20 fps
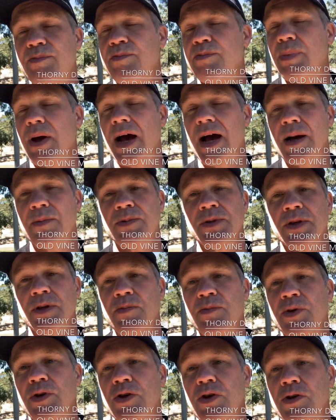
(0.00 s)

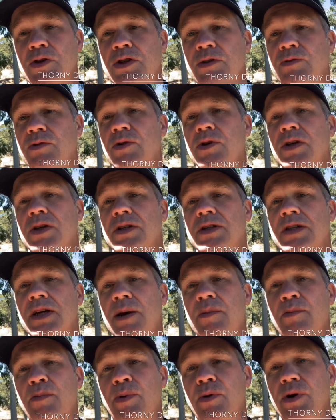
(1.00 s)
absolutely beautiful
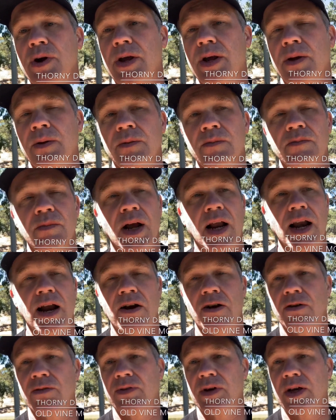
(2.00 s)
contemporary
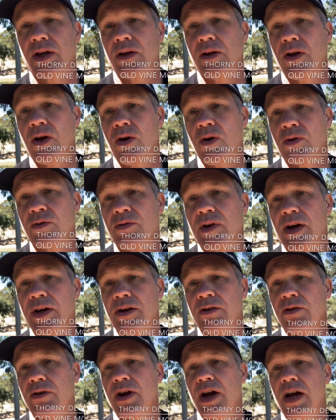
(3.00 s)
McLaren Vale old vine
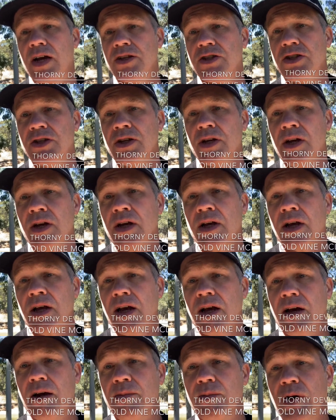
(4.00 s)
Grenache.
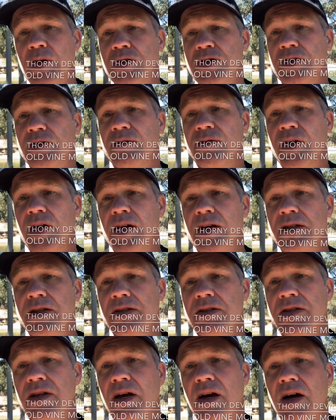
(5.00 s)
Most of the
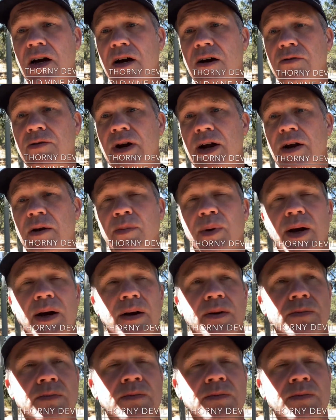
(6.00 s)
vines are around about